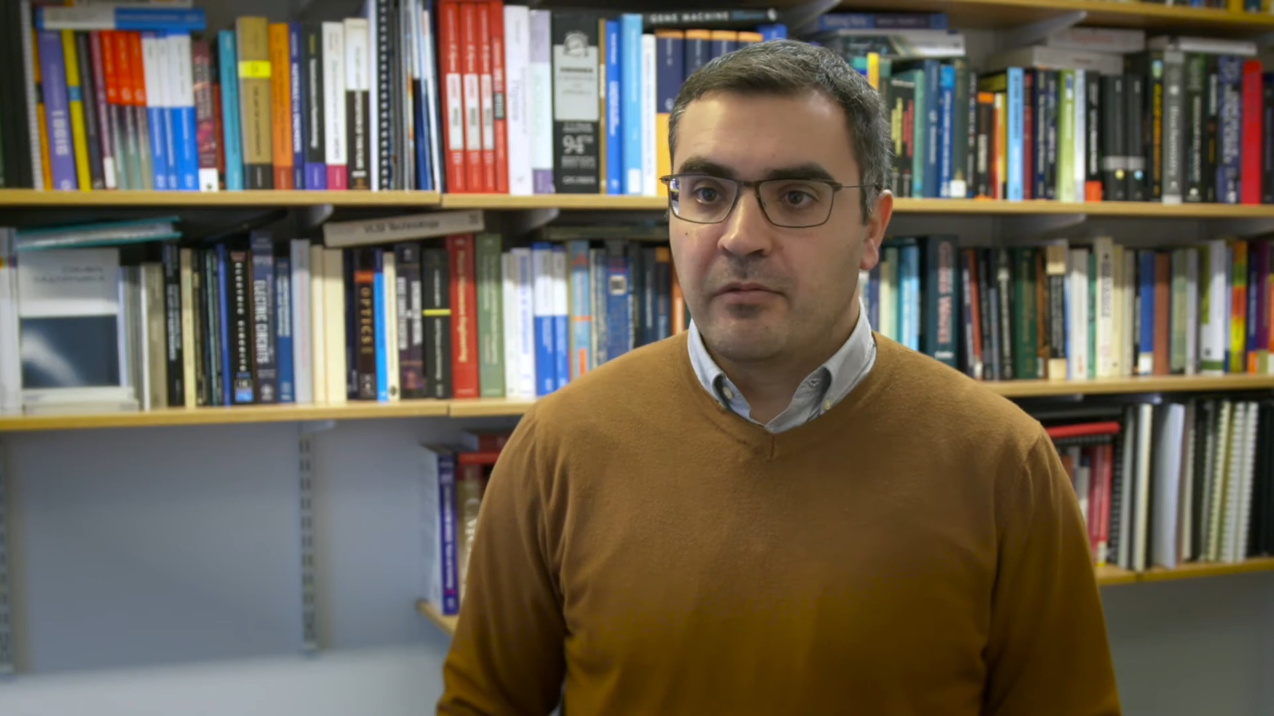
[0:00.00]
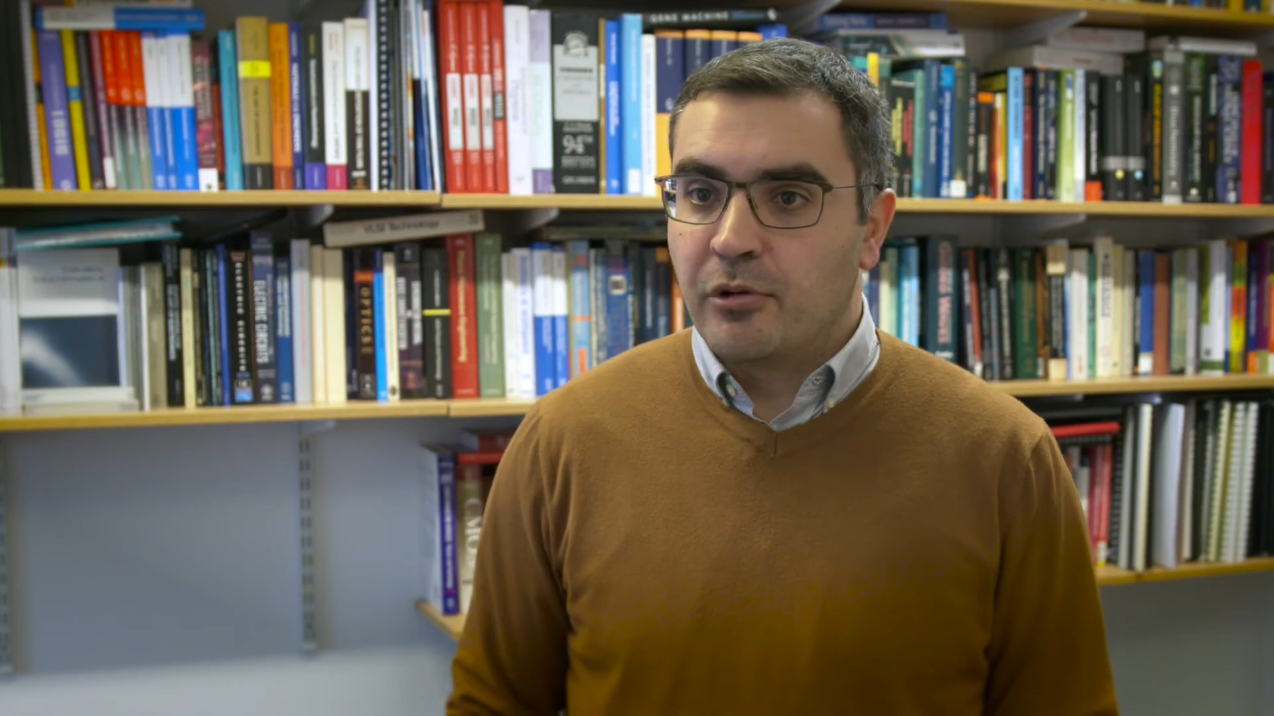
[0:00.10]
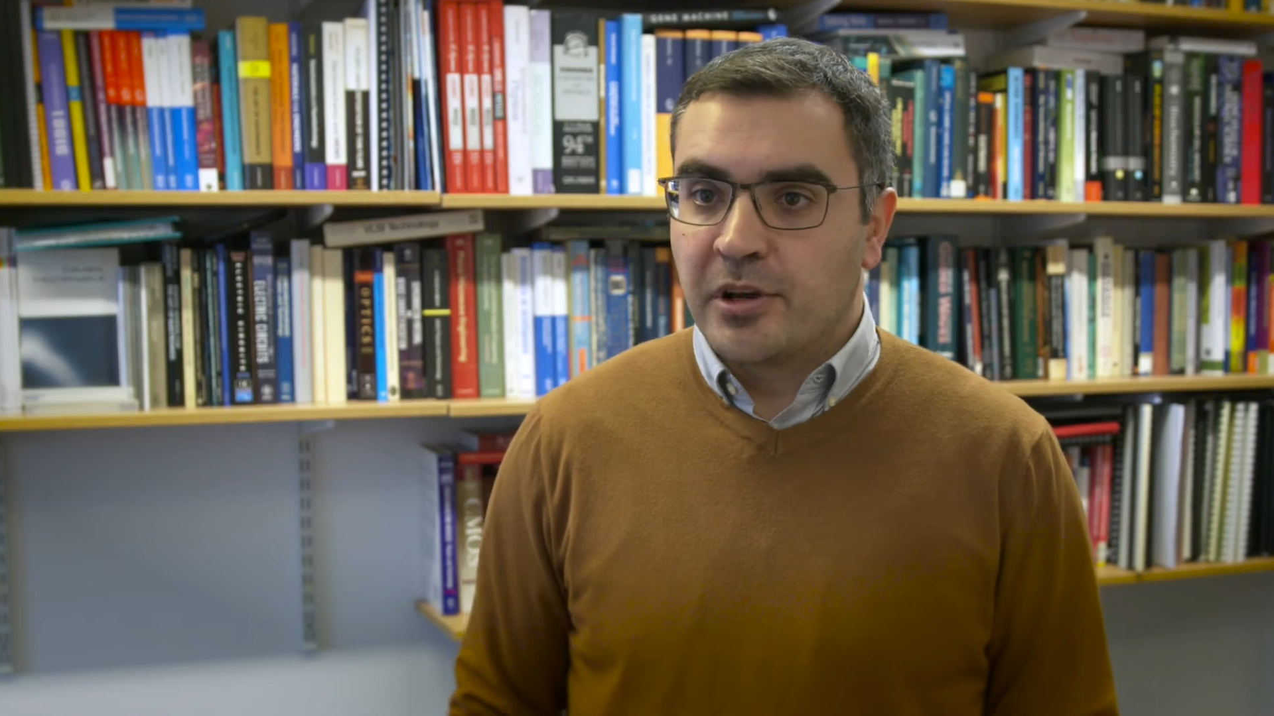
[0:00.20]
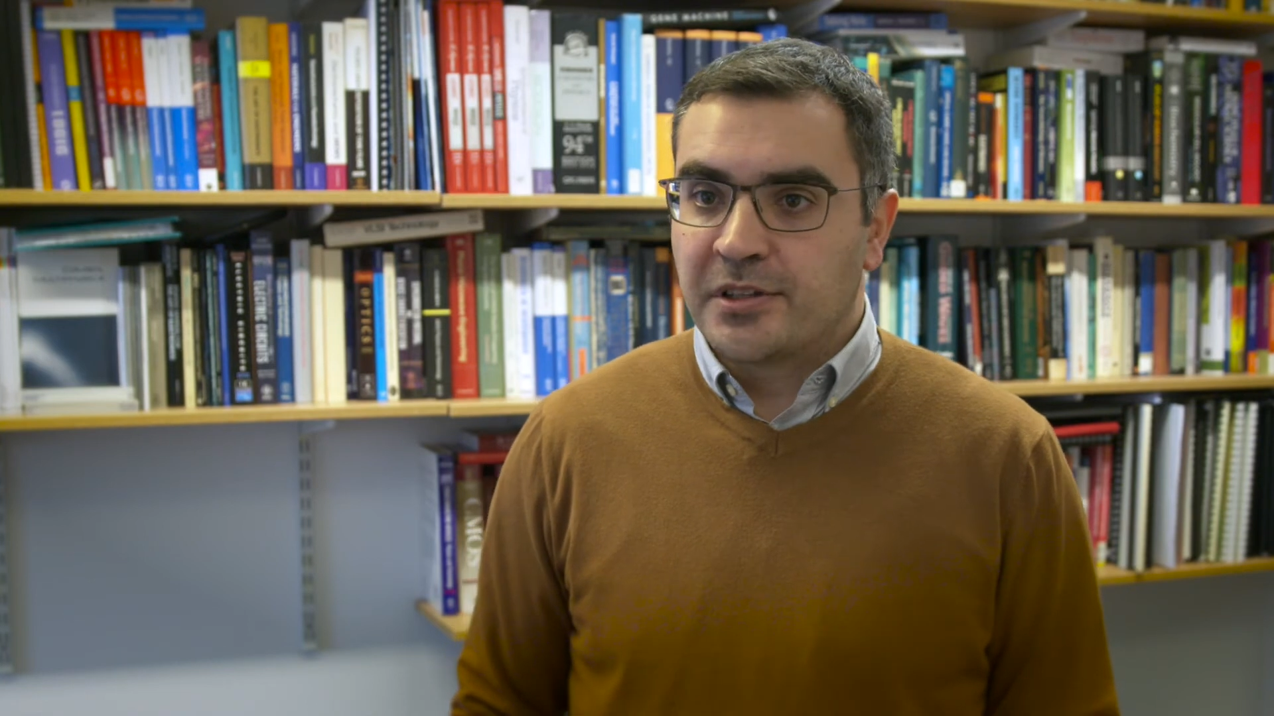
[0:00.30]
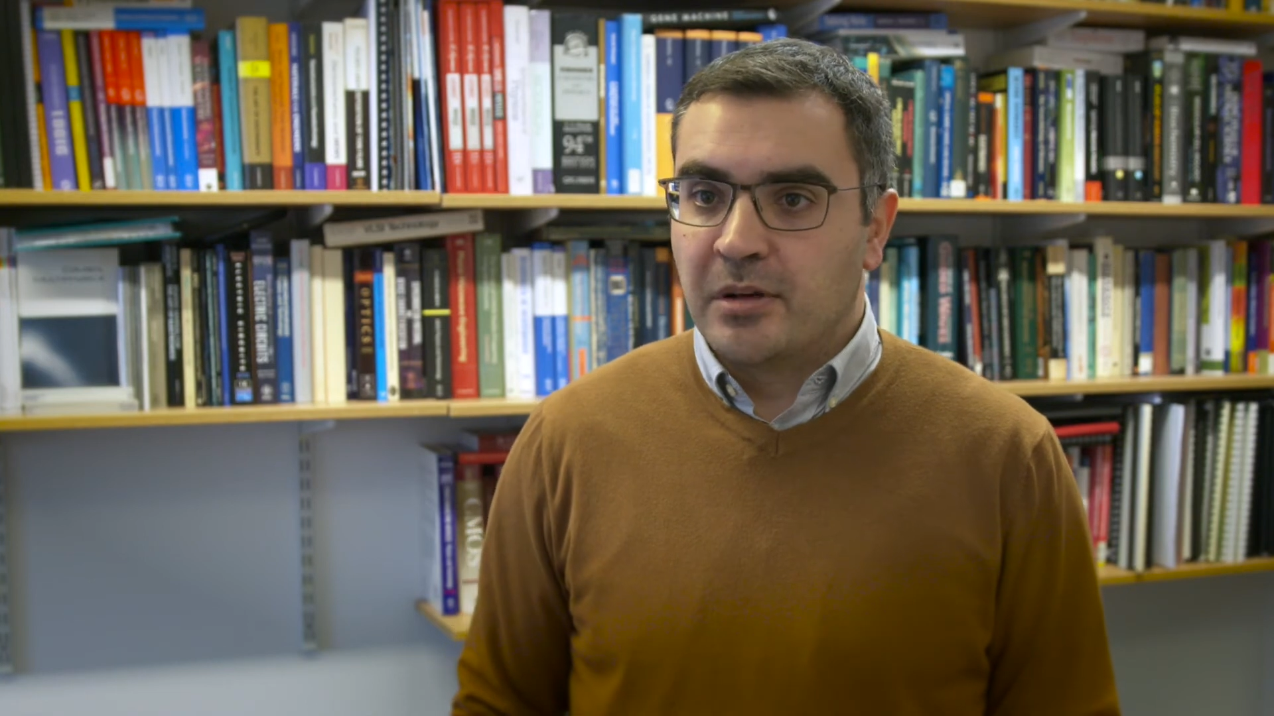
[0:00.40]

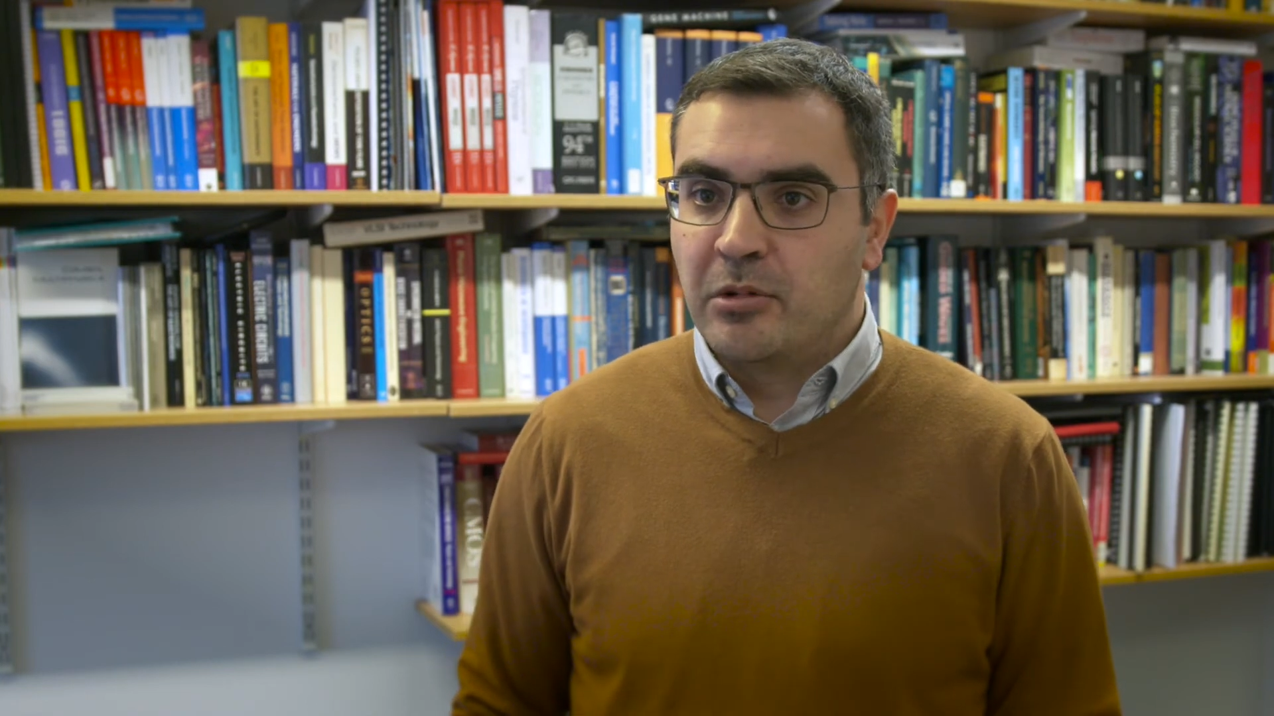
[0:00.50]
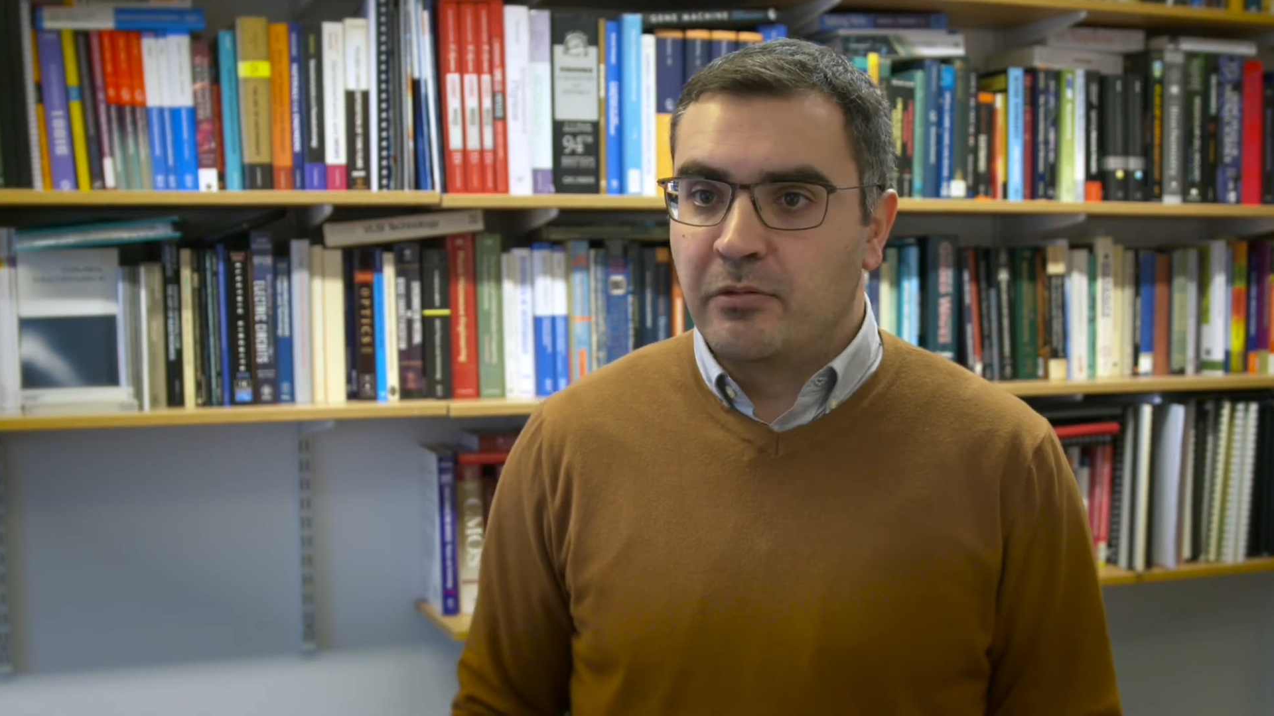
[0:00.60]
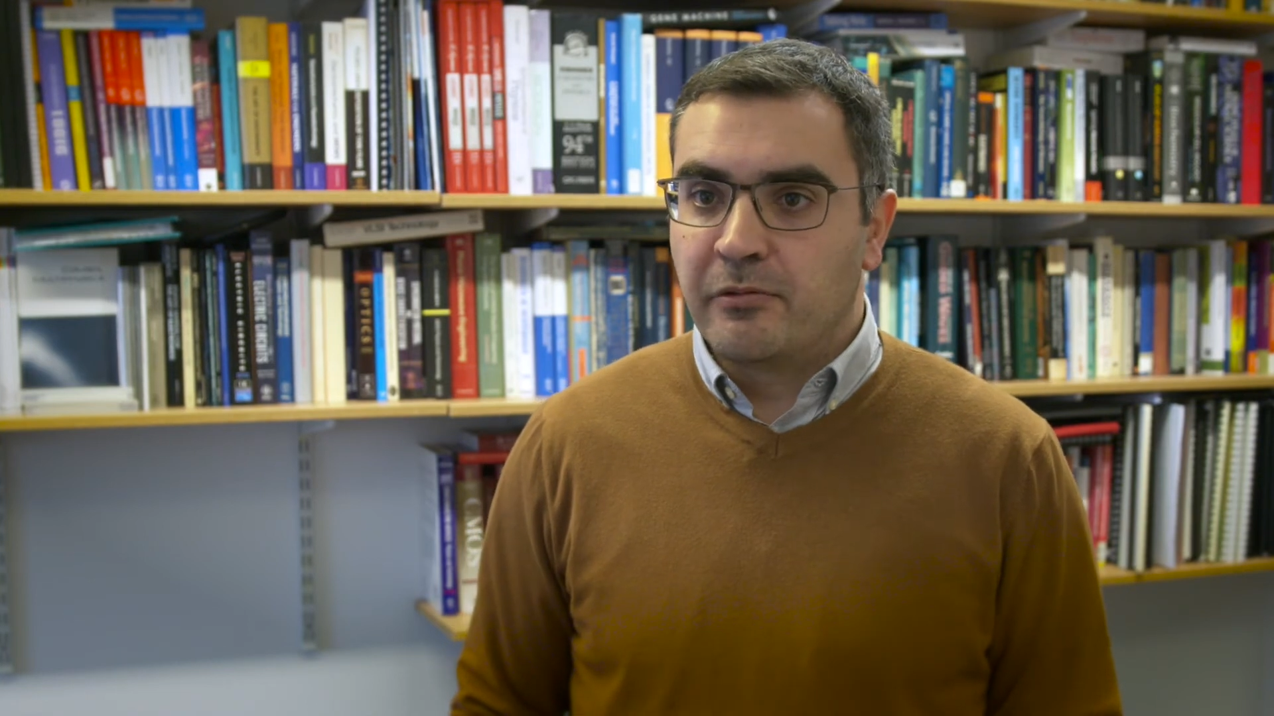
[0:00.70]
for example,